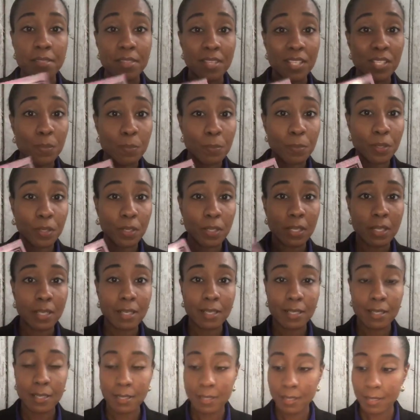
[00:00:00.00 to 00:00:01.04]
book
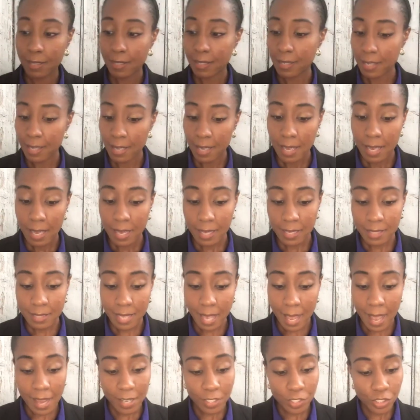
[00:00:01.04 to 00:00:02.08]
is
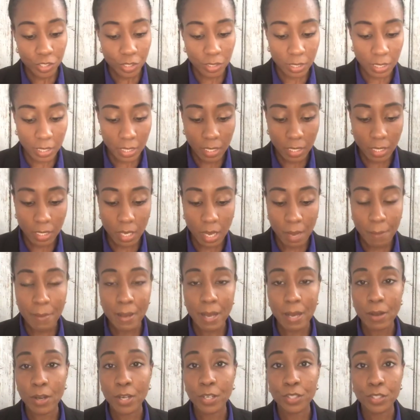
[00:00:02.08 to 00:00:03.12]
actually
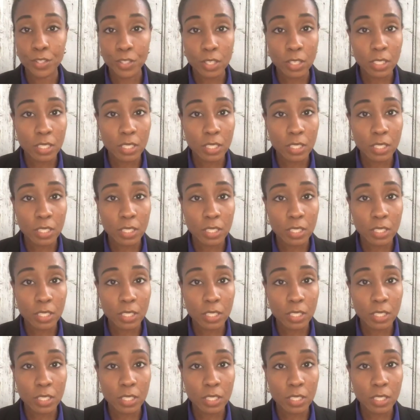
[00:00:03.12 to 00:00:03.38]
about a girl